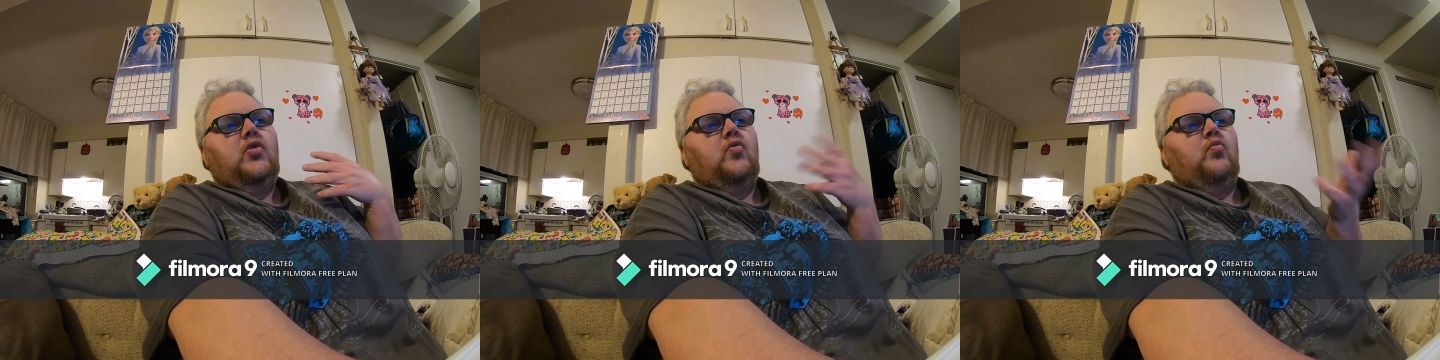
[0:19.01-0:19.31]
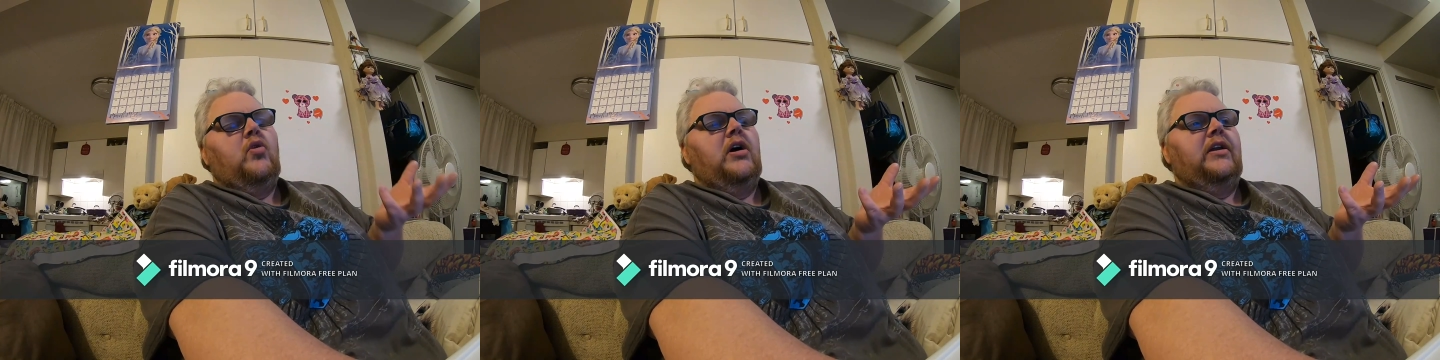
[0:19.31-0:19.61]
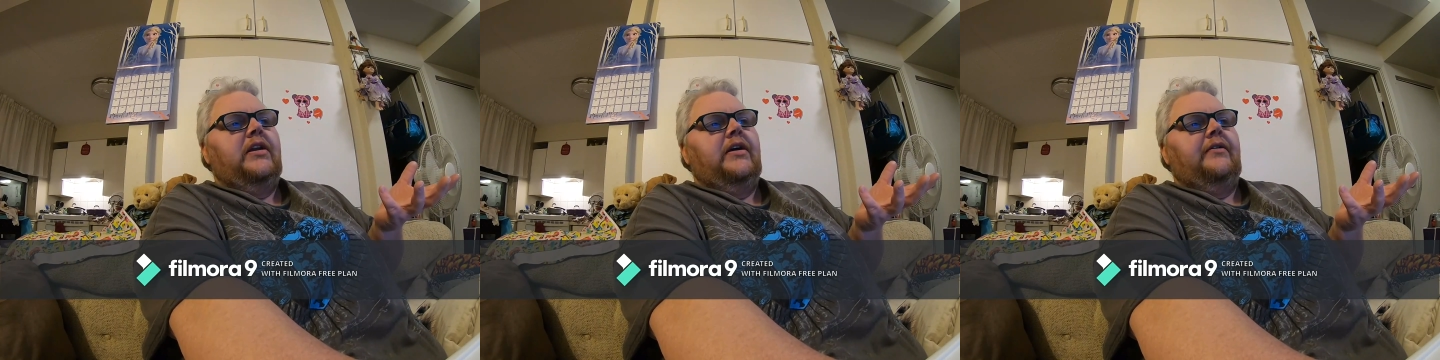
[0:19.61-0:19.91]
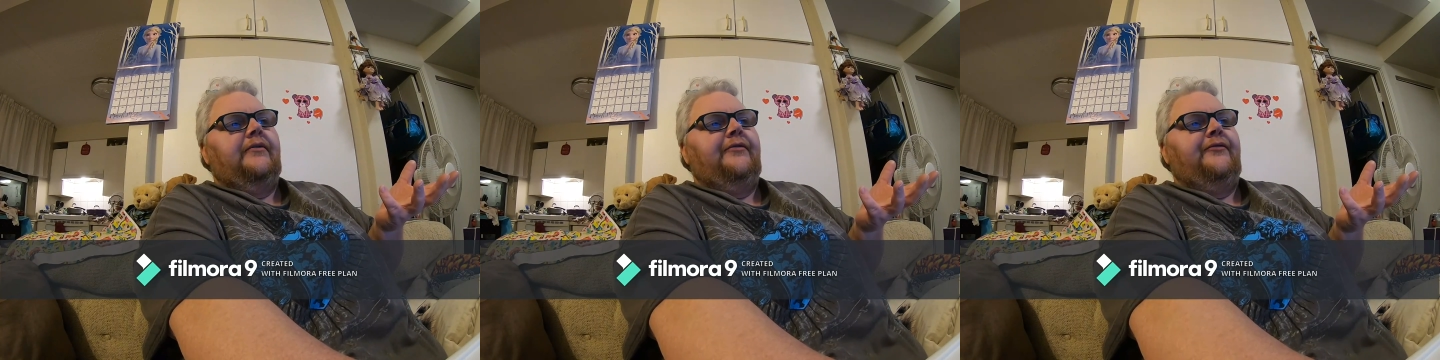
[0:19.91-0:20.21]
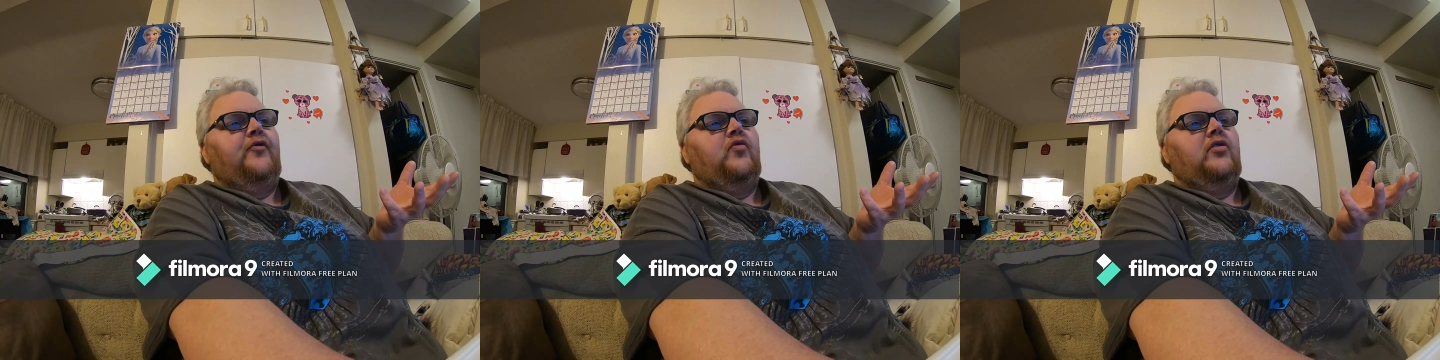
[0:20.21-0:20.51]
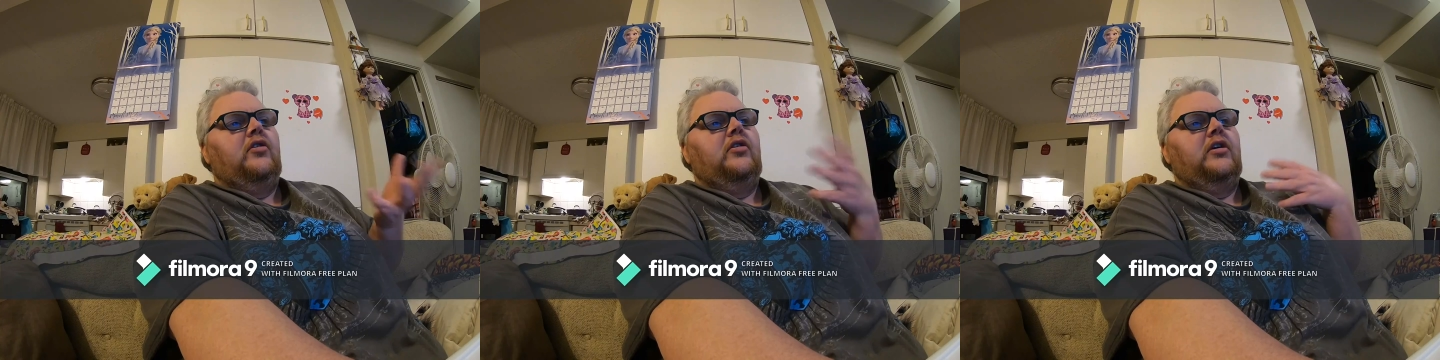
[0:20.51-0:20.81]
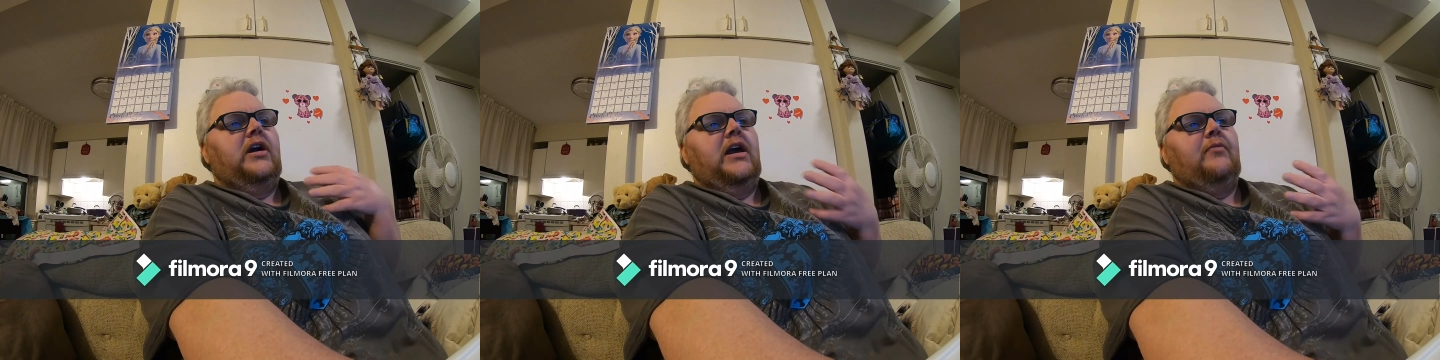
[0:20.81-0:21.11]
one
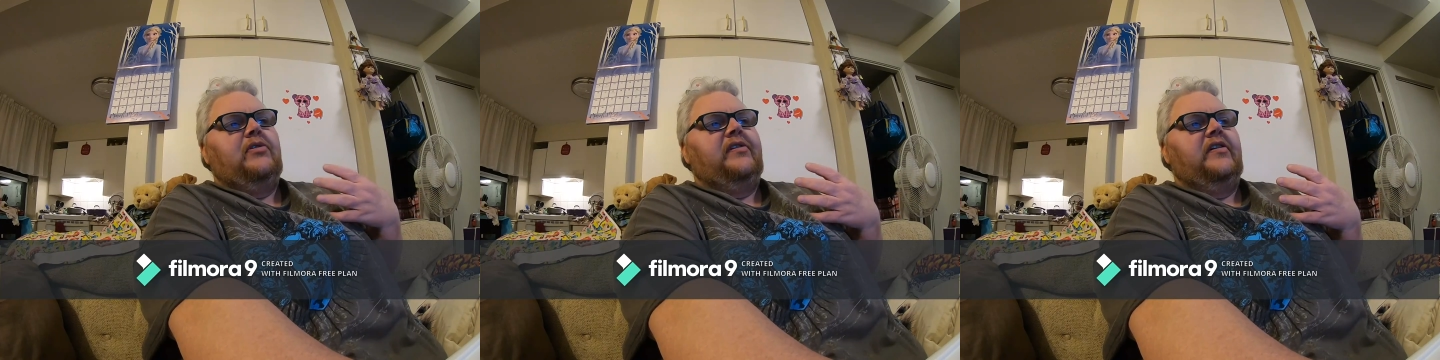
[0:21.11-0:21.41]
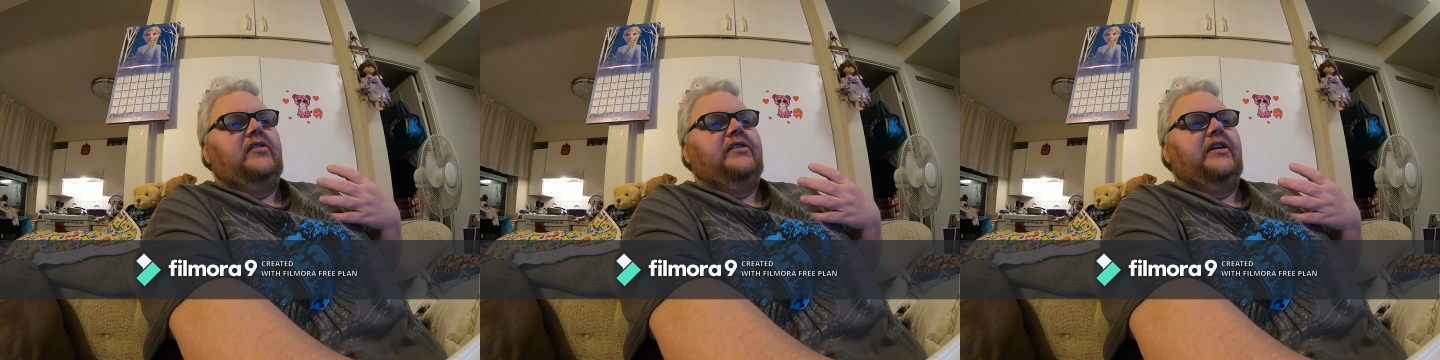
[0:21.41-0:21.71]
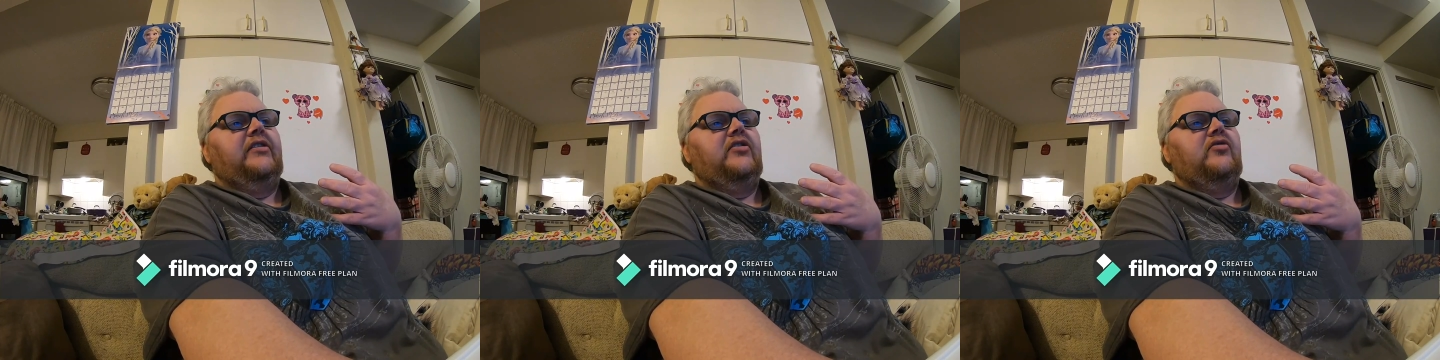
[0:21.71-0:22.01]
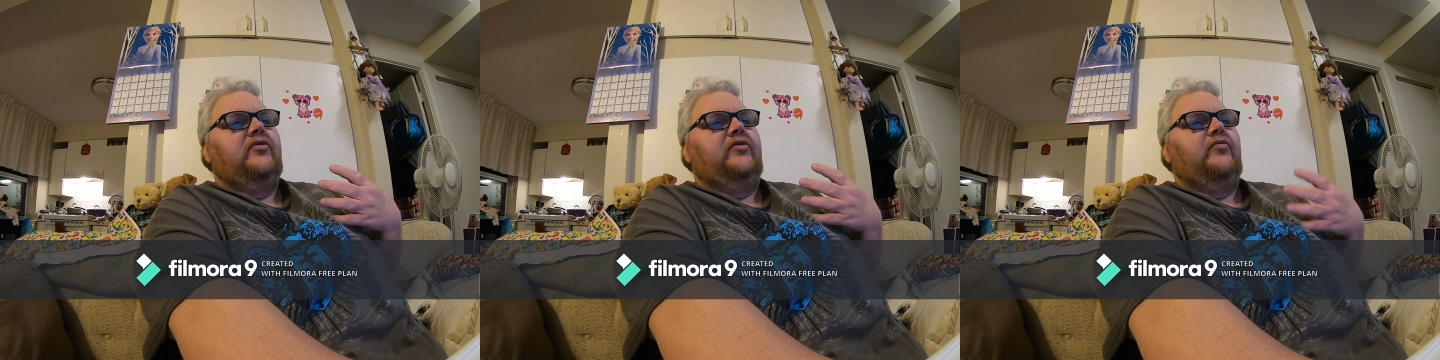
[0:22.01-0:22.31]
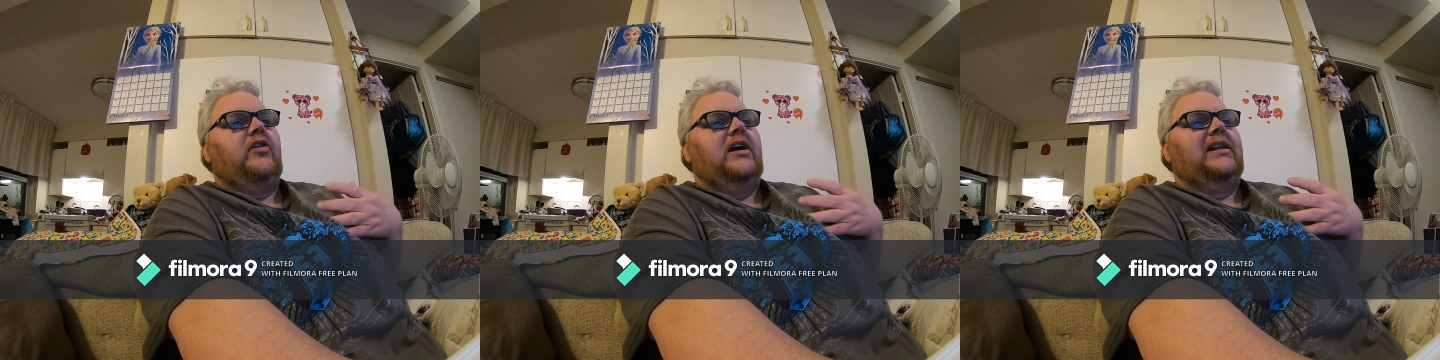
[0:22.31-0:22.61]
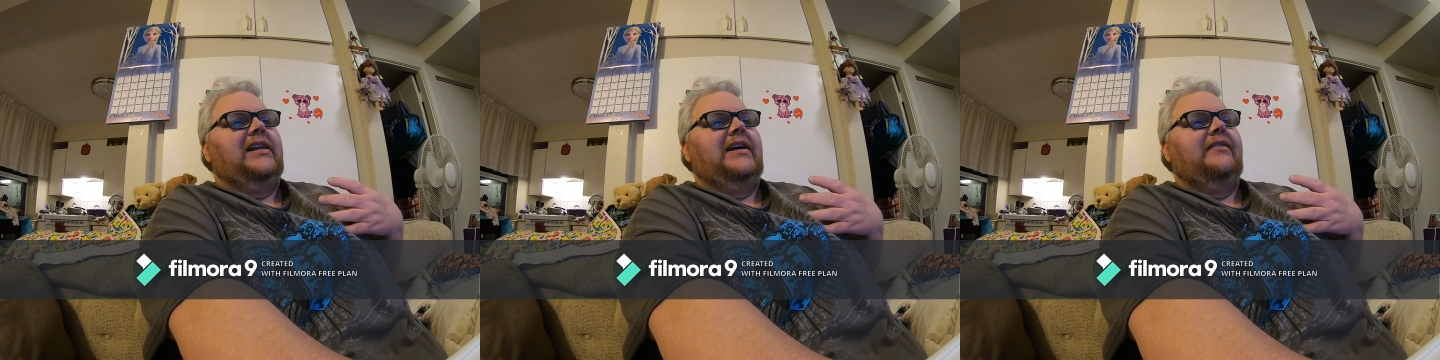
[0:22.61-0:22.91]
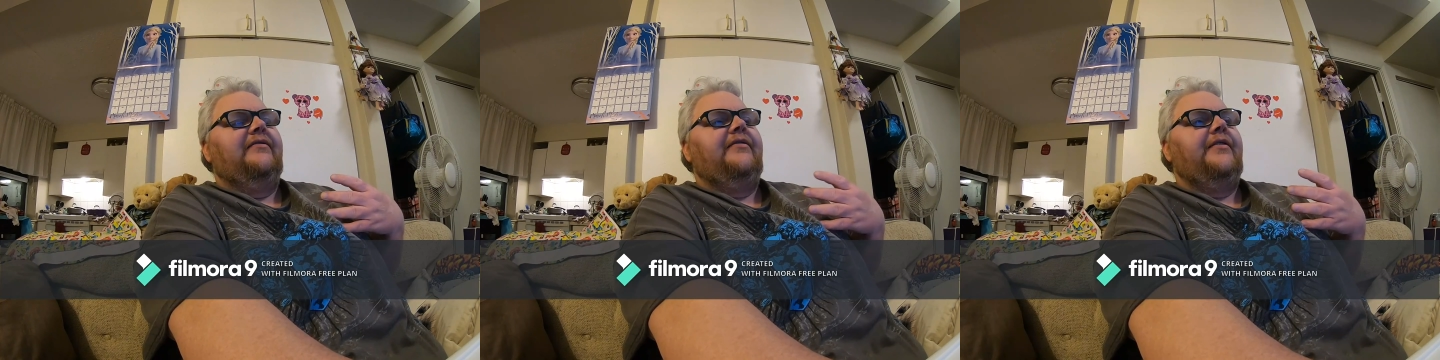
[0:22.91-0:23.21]
for Hamilton, Ontario is where I
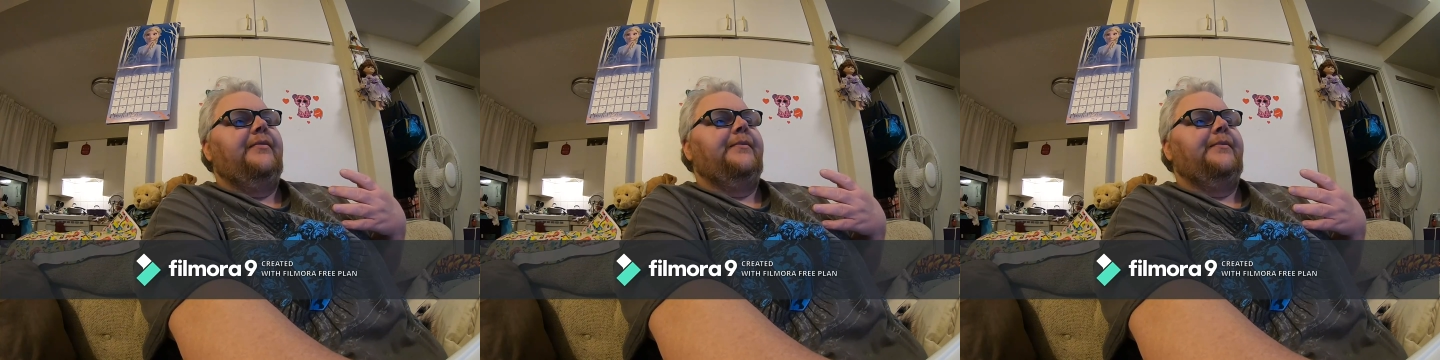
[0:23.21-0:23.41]
live.